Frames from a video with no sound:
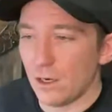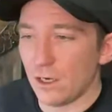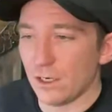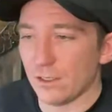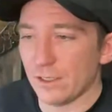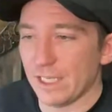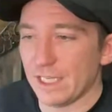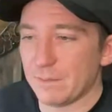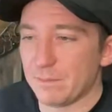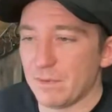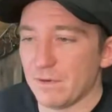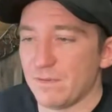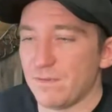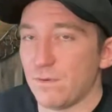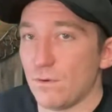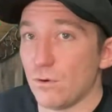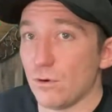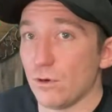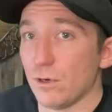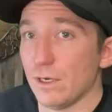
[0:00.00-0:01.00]
are like
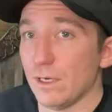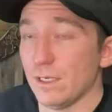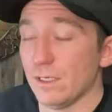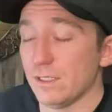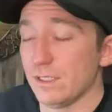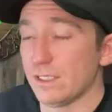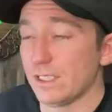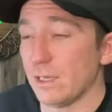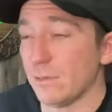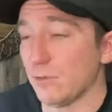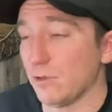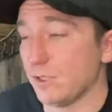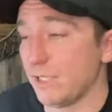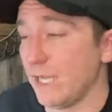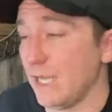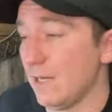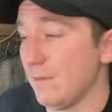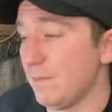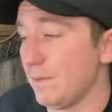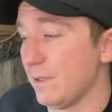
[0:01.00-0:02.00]
before summer
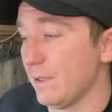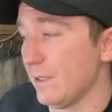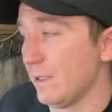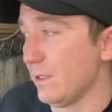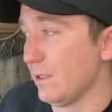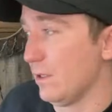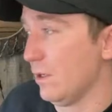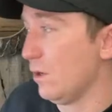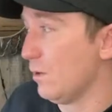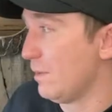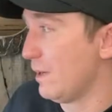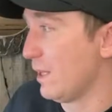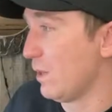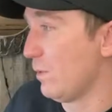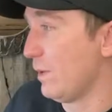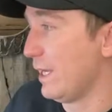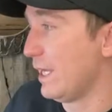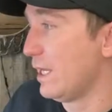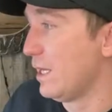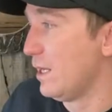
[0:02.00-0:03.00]
camp. Oh, by
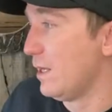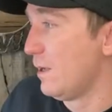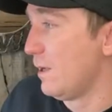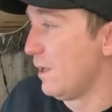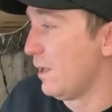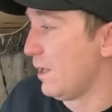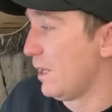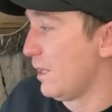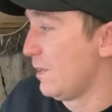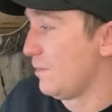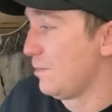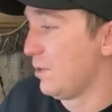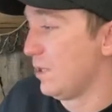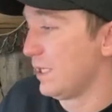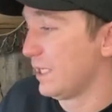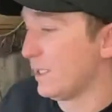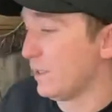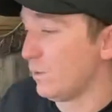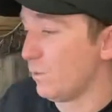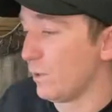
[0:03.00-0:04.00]
the way, I'm
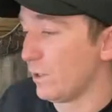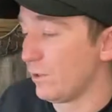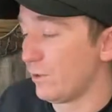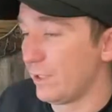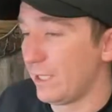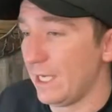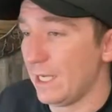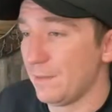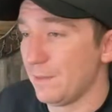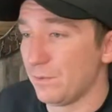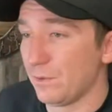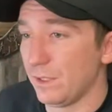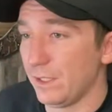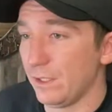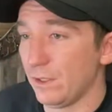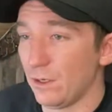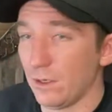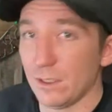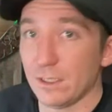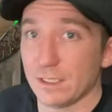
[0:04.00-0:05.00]
plugging winter camp
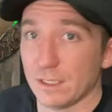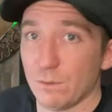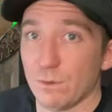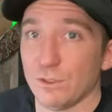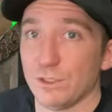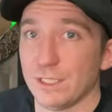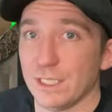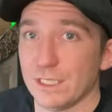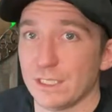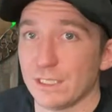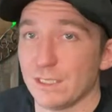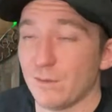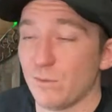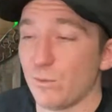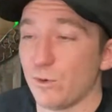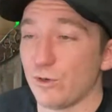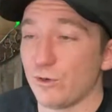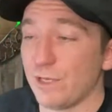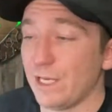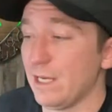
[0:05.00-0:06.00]
really hard because I want you guys to
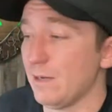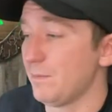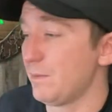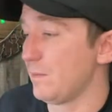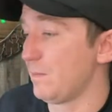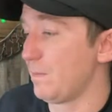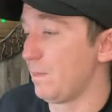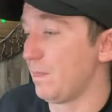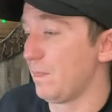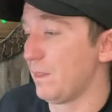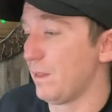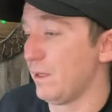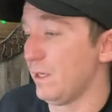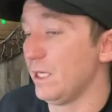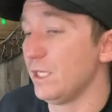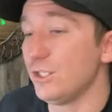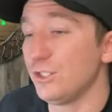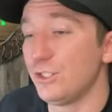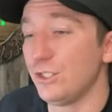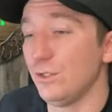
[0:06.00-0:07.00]
come winter camp.
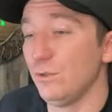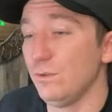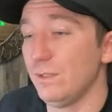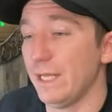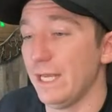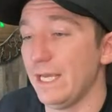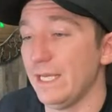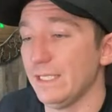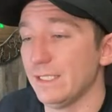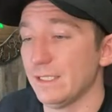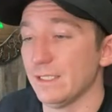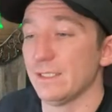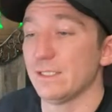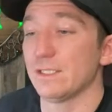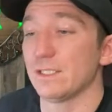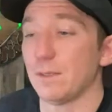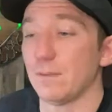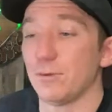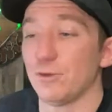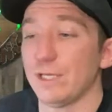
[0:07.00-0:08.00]
In two days,
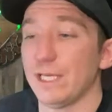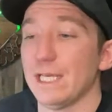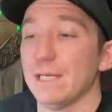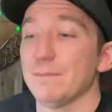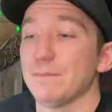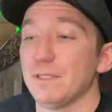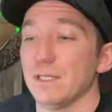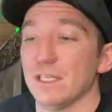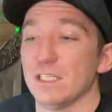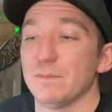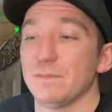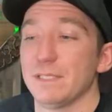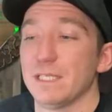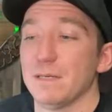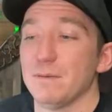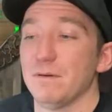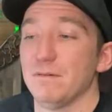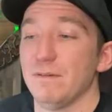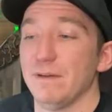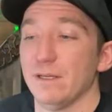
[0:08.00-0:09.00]
summer camp does
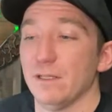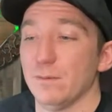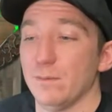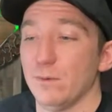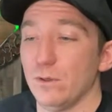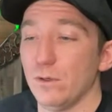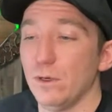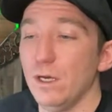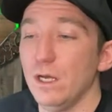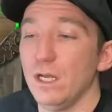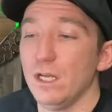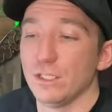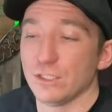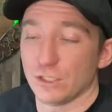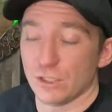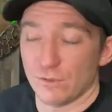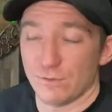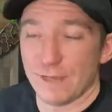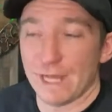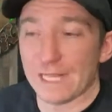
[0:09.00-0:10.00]
become available.
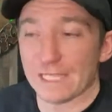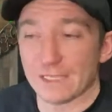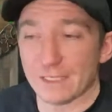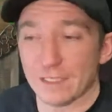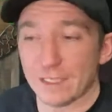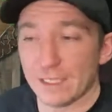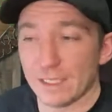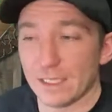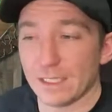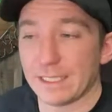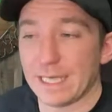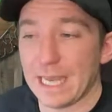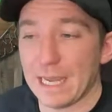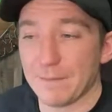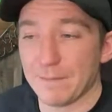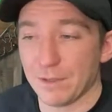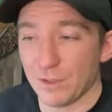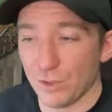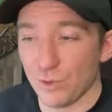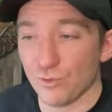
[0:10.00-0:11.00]
So if that's like the
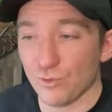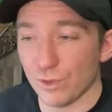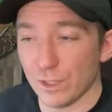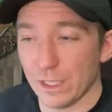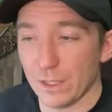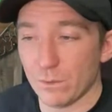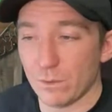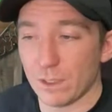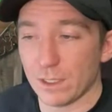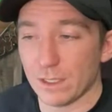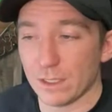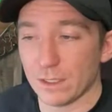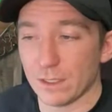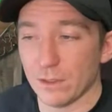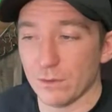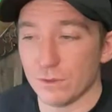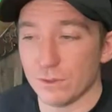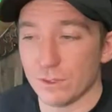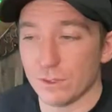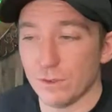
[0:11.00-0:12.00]
camp that you really wanted to
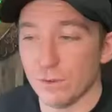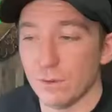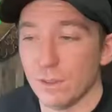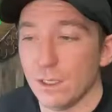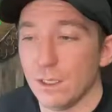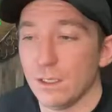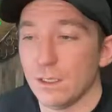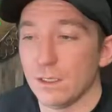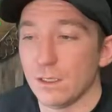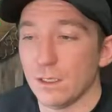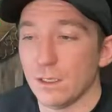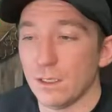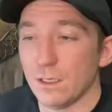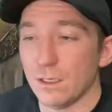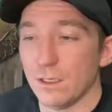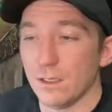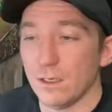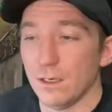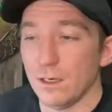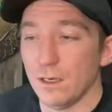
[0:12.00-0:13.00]
go to,
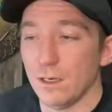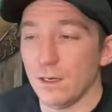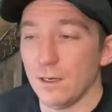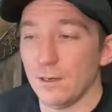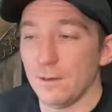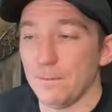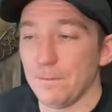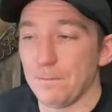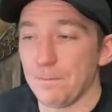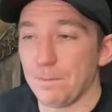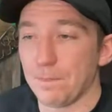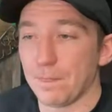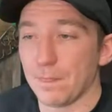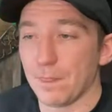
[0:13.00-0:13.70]
um,